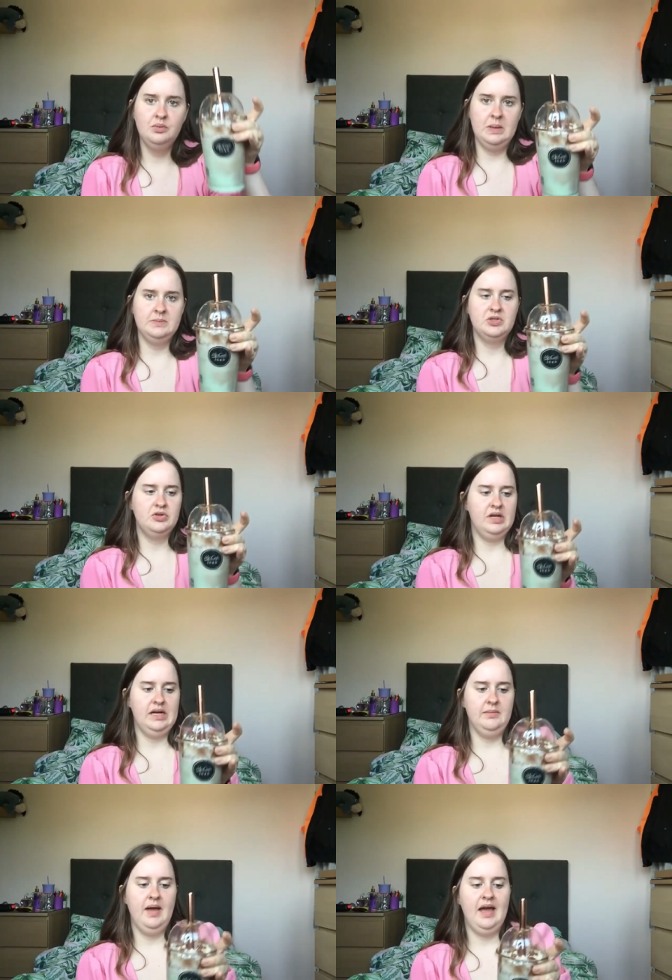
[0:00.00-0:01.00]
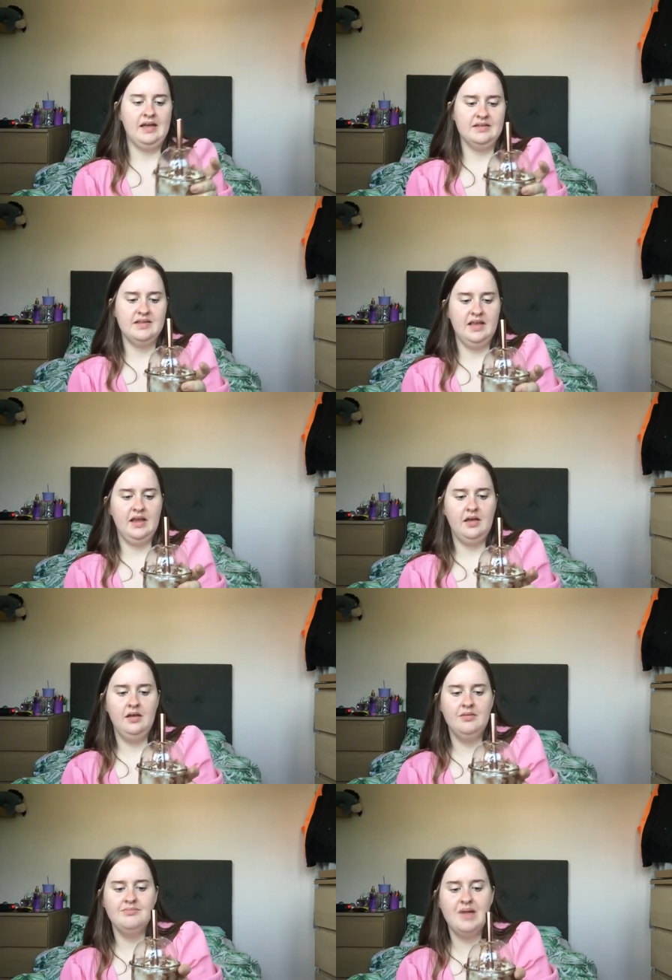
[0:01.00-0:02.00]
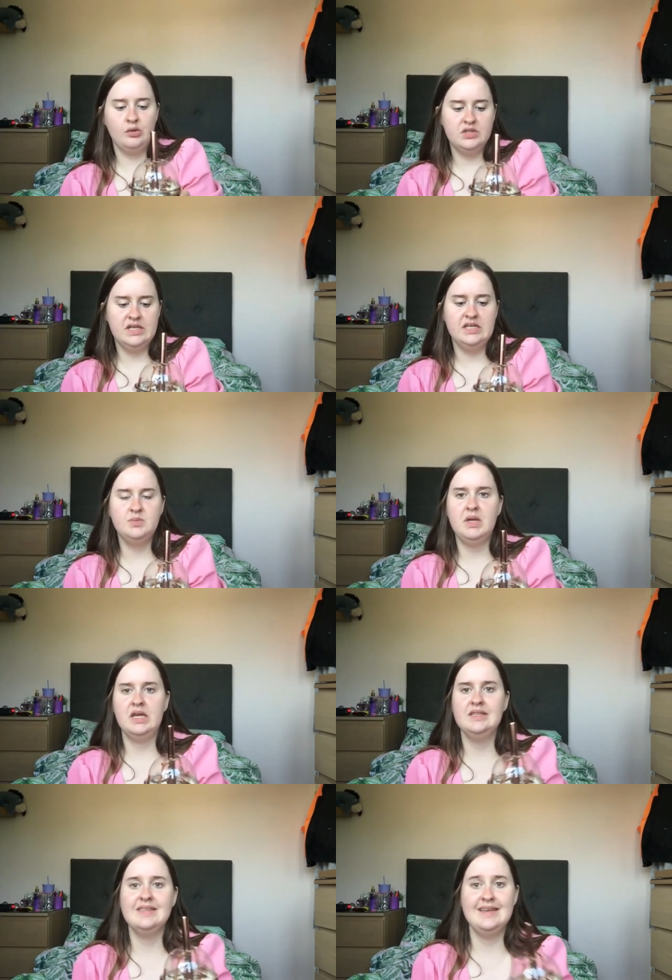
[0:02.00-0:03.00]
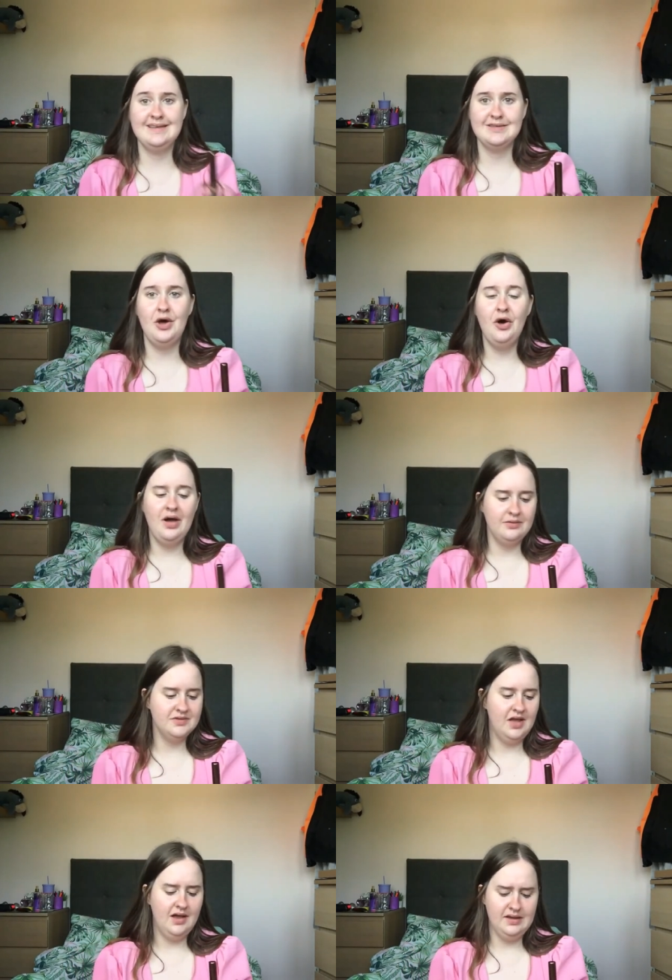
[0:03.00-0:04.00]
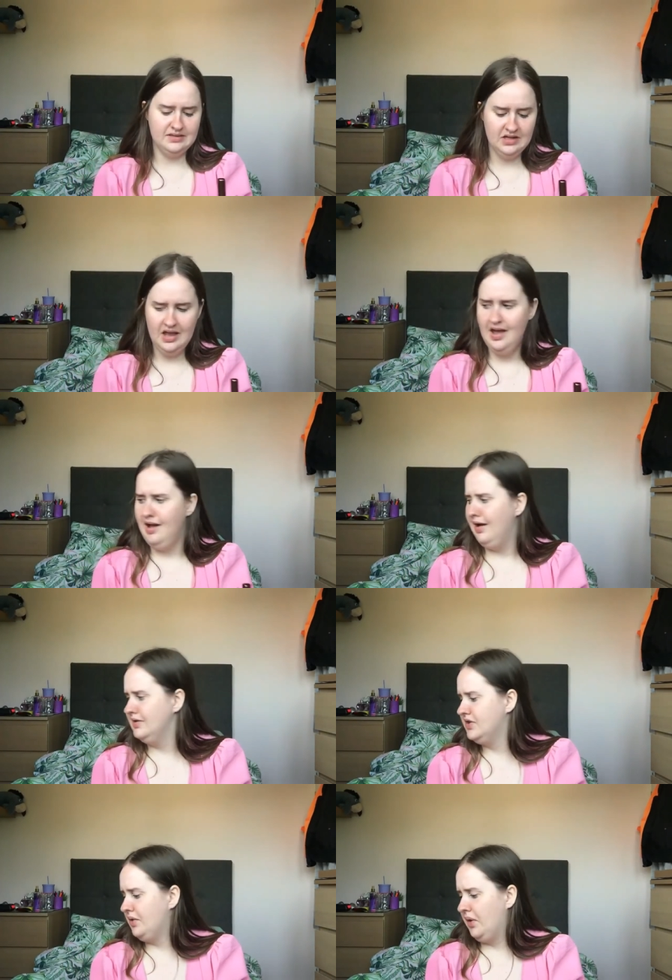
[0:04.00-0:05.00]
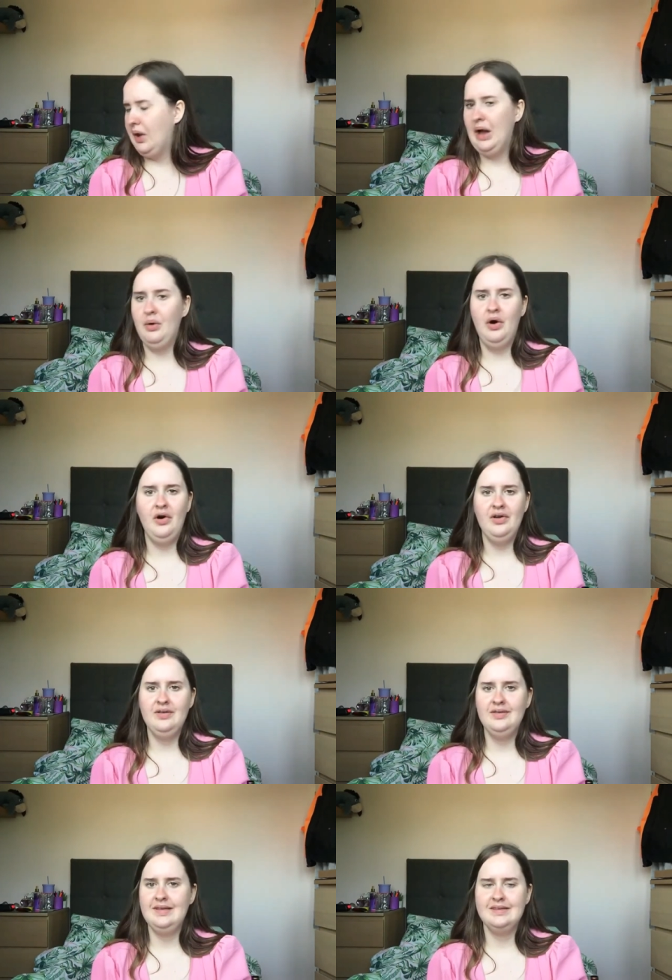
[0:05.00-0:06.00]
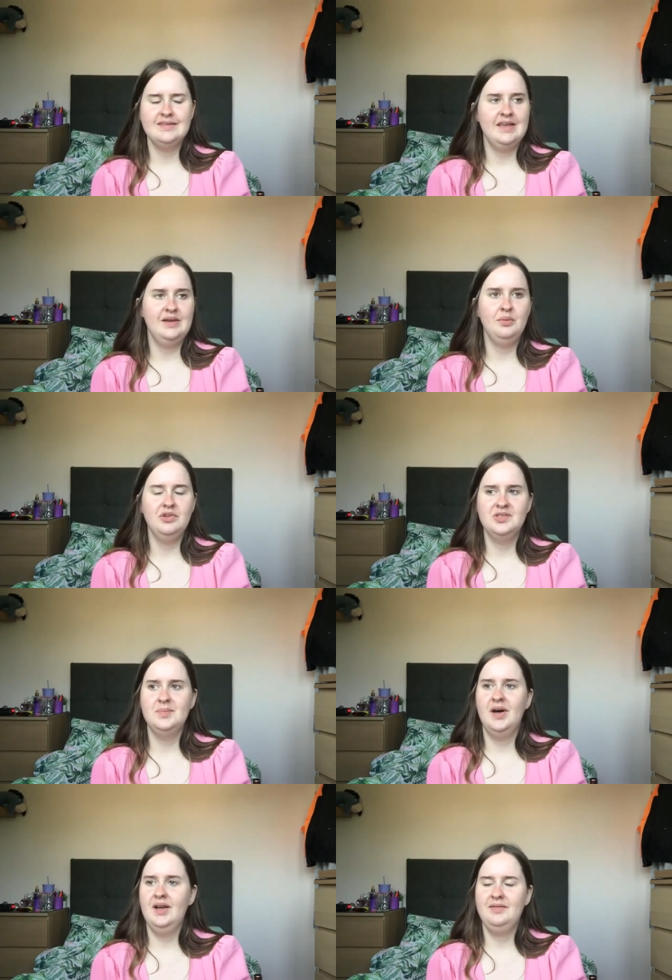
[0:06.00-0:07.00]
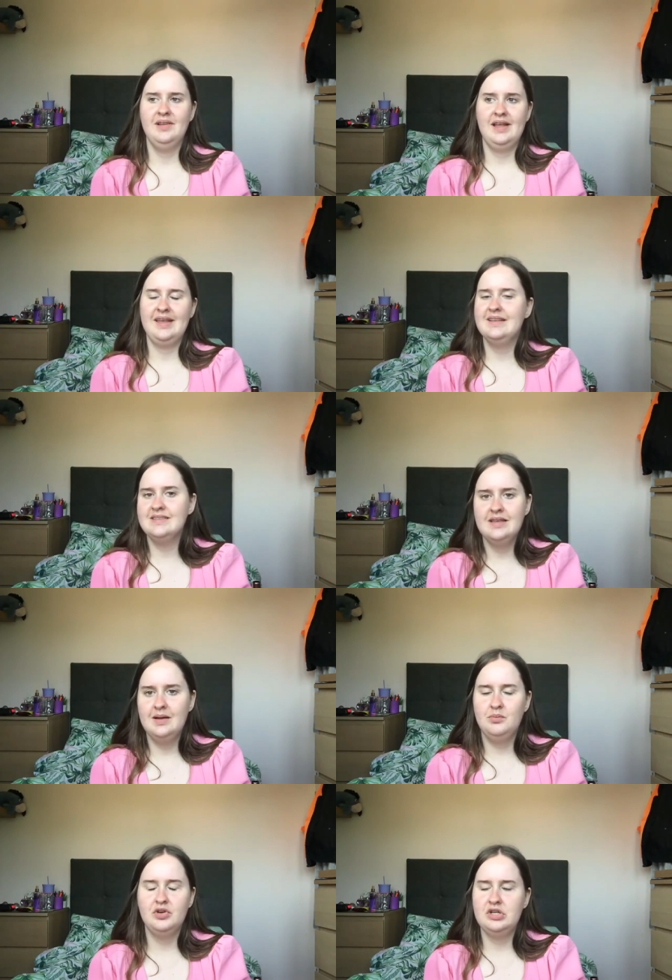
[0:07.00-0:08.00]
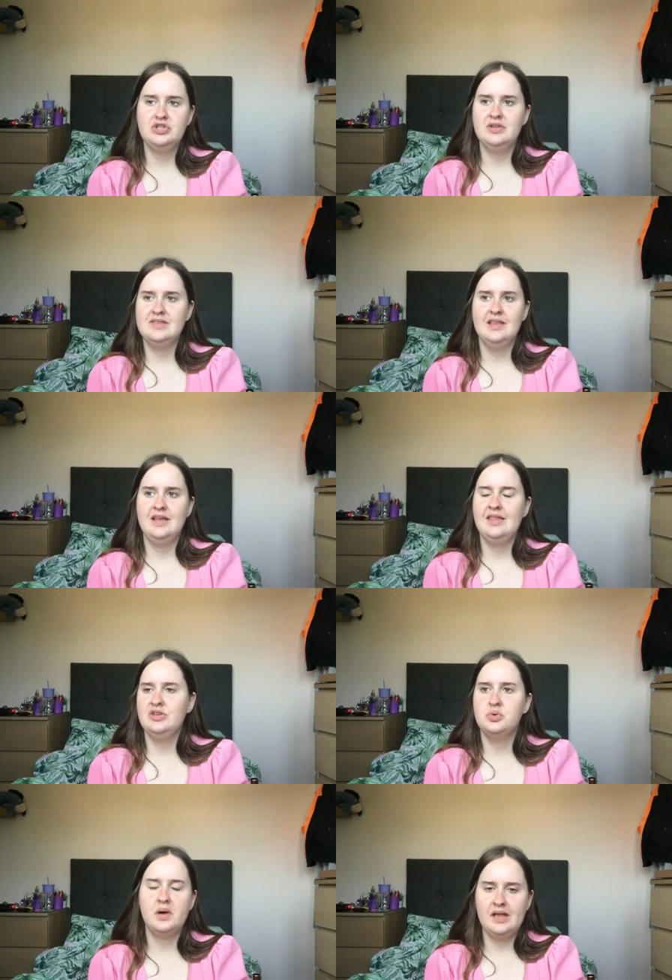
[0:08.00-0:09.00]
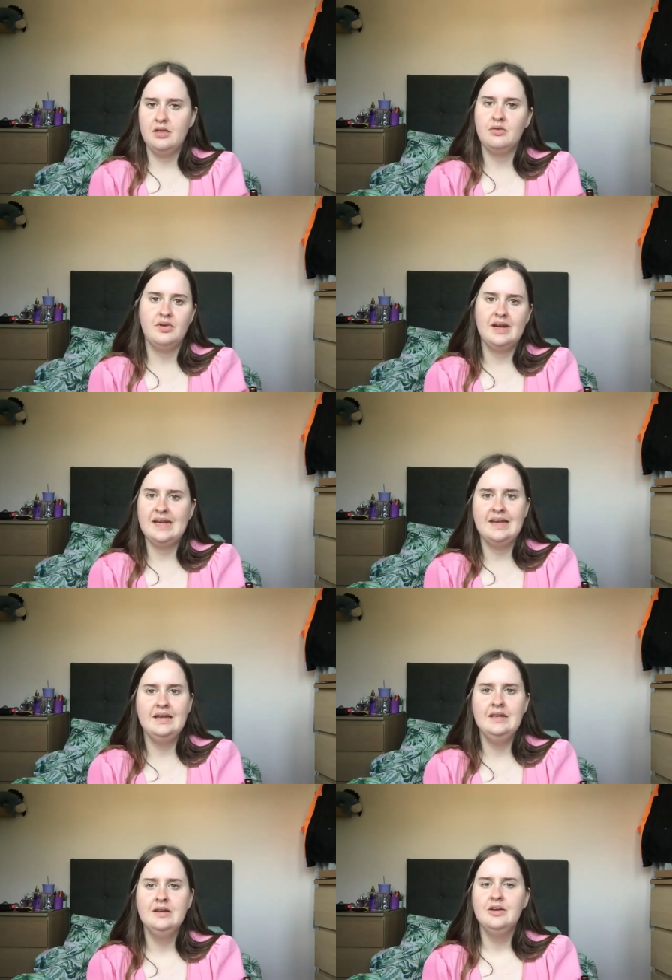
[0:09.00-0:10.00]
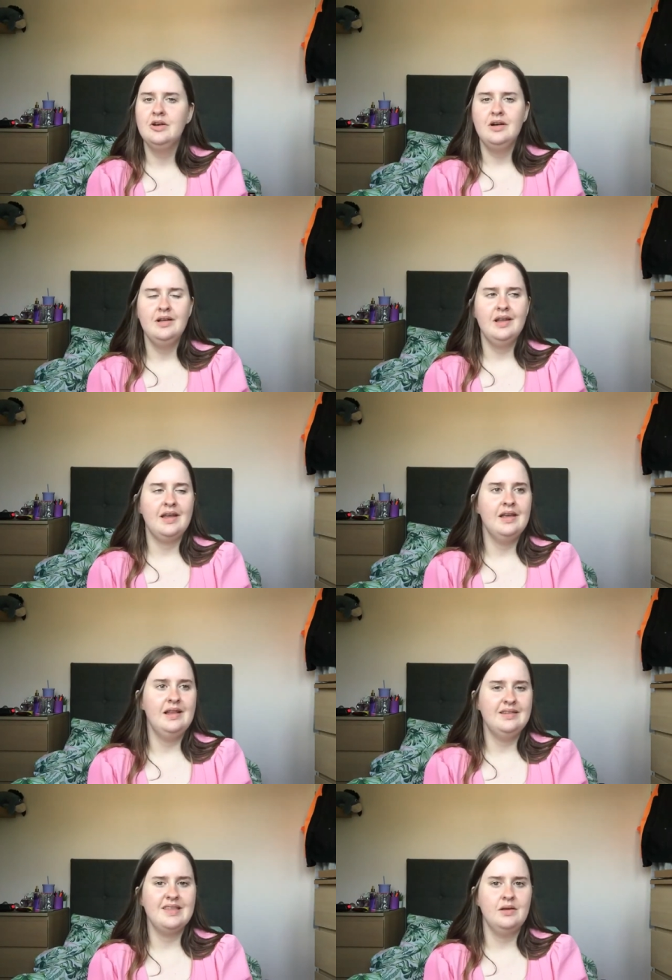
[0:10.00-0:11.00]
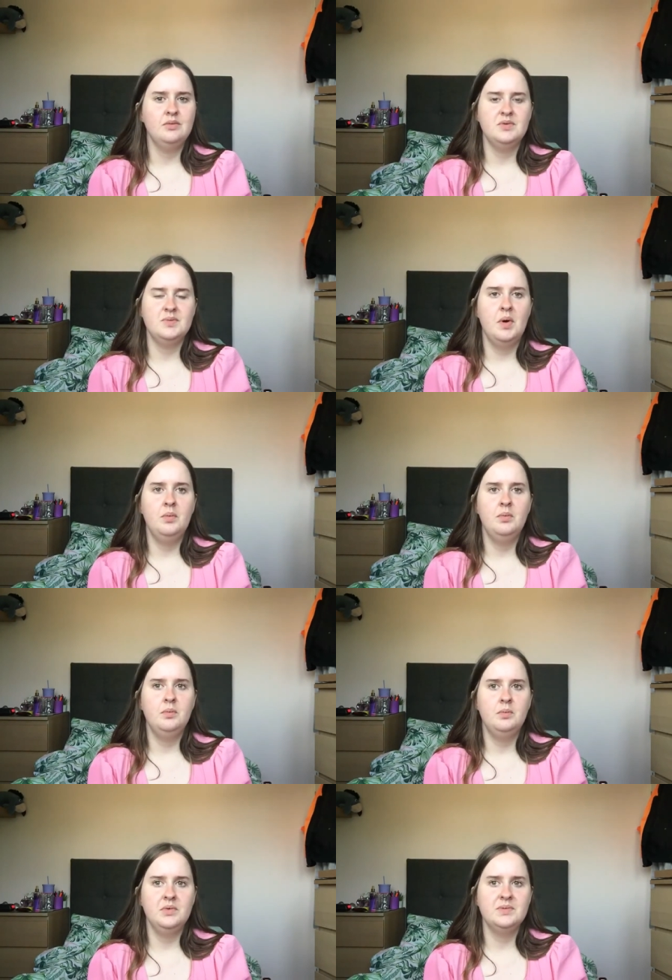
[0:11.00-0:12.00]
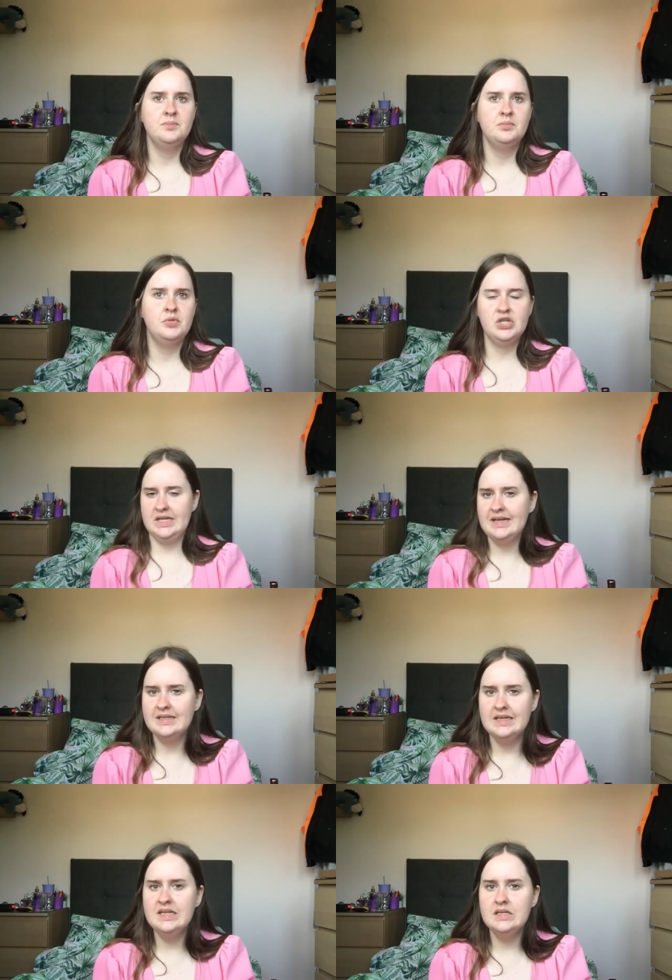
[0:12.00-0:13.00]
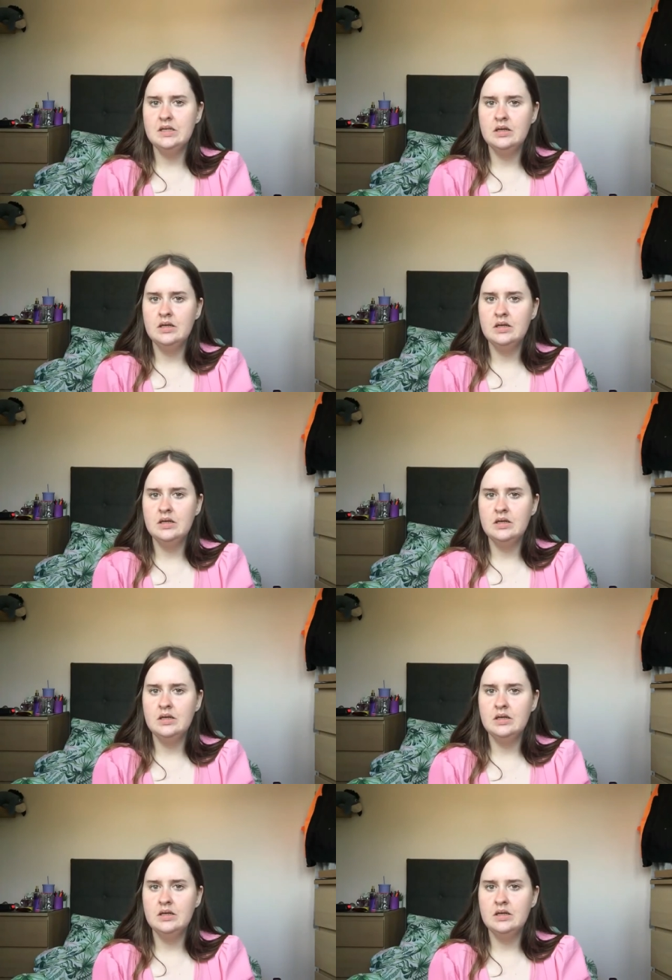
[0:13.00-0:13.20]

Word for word: whipped cream has like melted because it is hot outside. I don't know how hot it said it was but I feel like it's I'm pretty sure it's in like the 23 like at least that was what was predicted